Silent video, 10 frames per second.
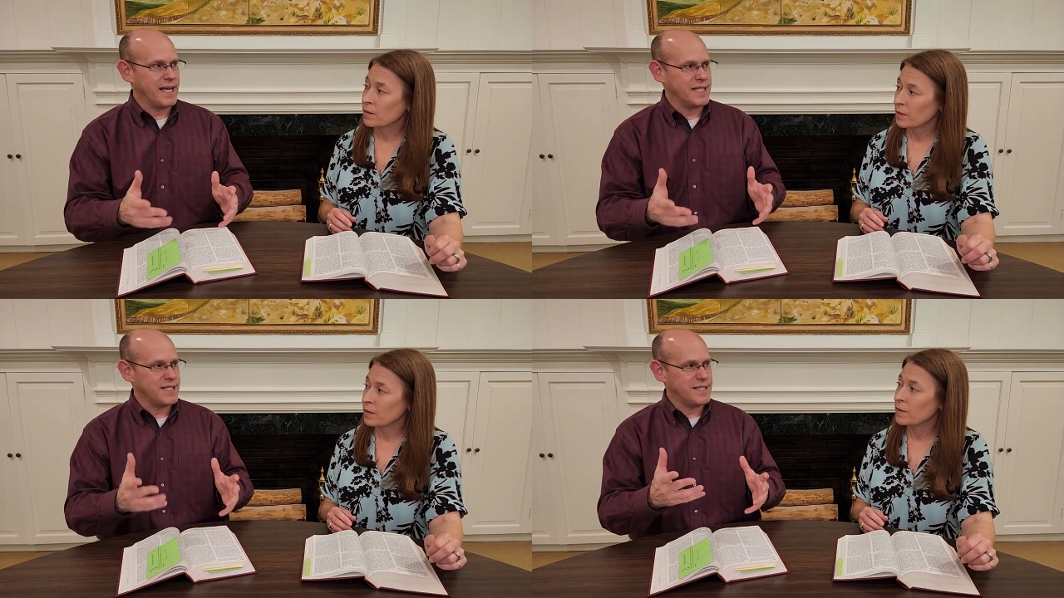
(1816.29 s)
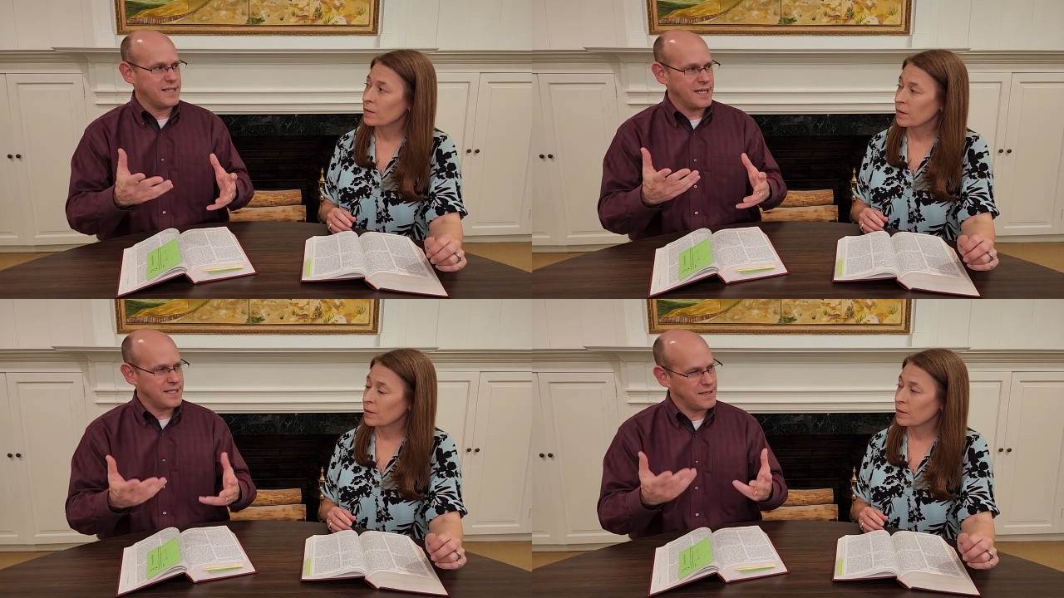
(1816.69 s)
Speaker 1: is
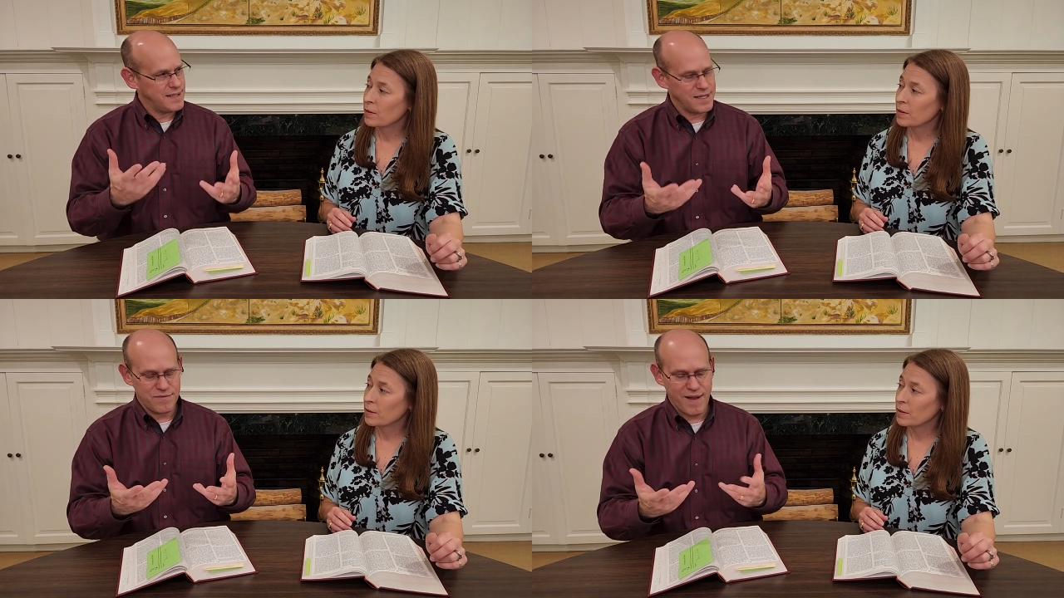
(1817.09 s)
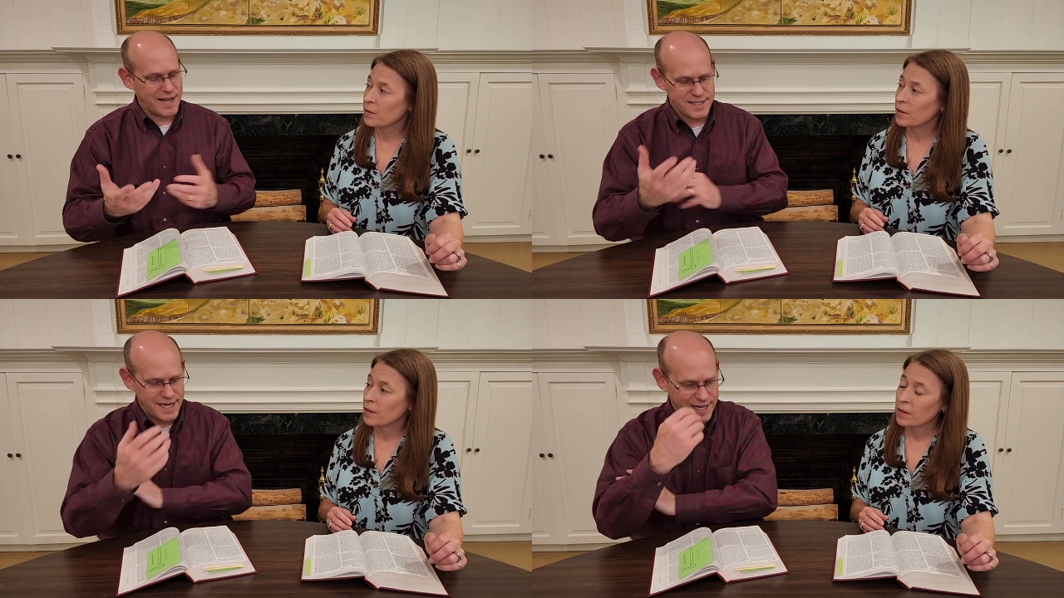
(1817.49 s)
it's, it's
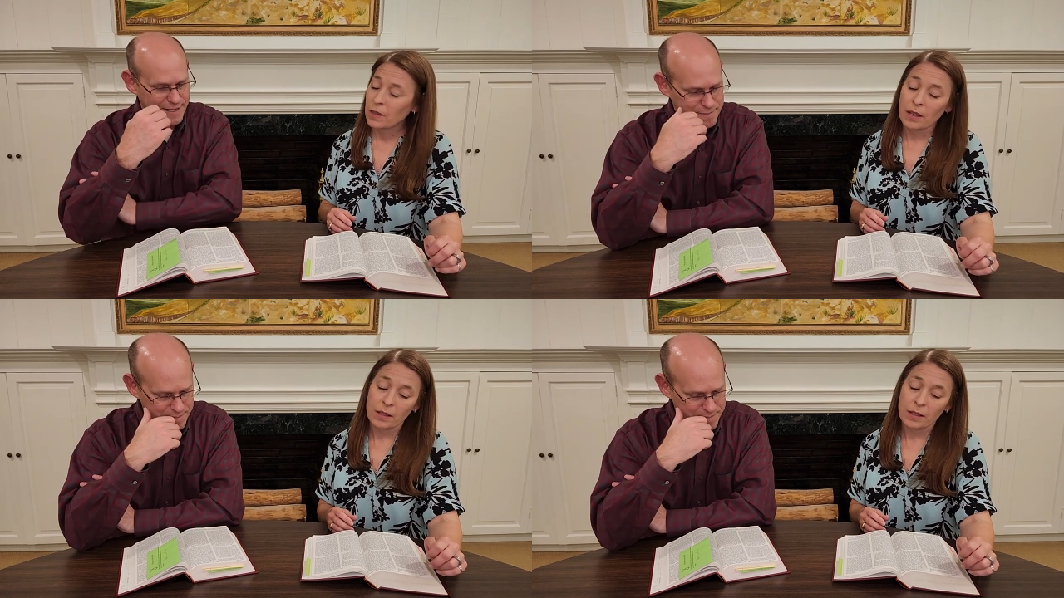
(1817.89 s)
fascinating.